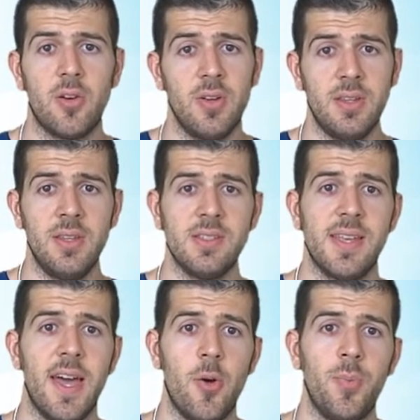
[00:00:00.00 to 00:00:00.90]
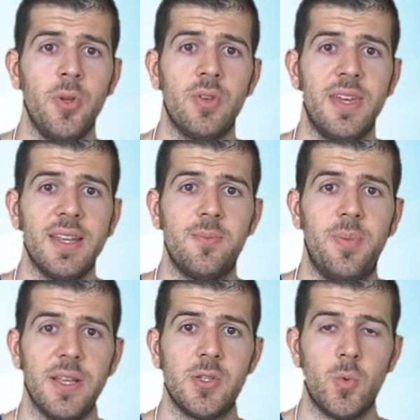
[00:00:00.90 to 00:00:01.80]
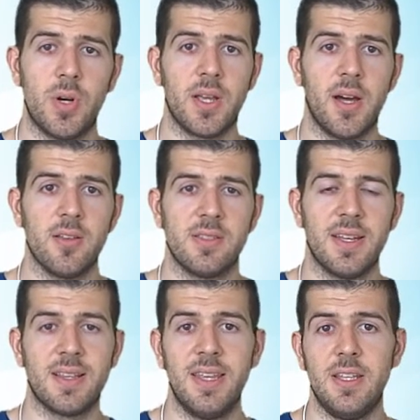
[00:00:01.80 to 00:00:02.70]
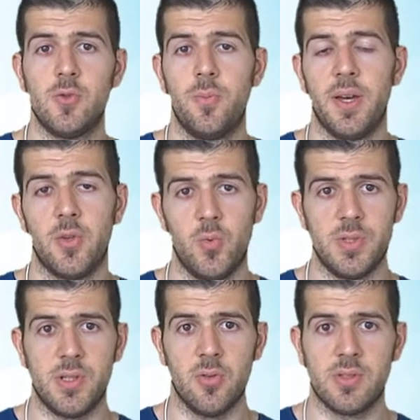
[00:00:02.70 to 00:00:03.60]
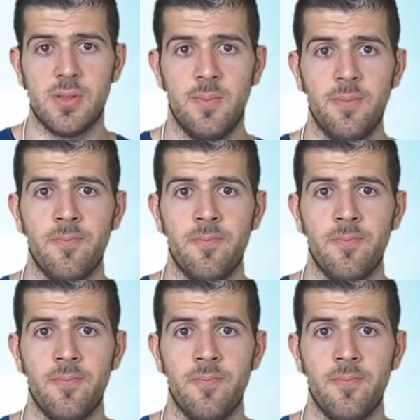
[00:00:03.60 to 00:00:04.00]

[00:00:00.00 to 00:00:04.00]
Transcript: creatine is helping you get better workouts that lead to better results.